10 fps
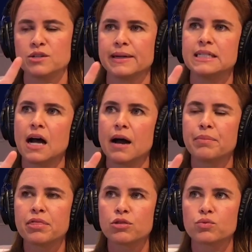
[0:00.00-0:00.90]
So my
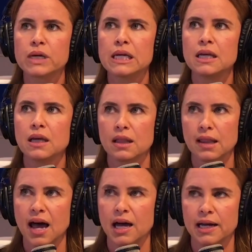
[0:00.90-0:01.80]
top 3
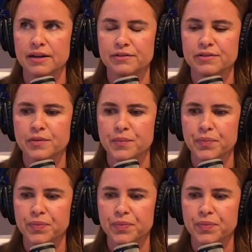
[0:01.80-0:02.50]
live,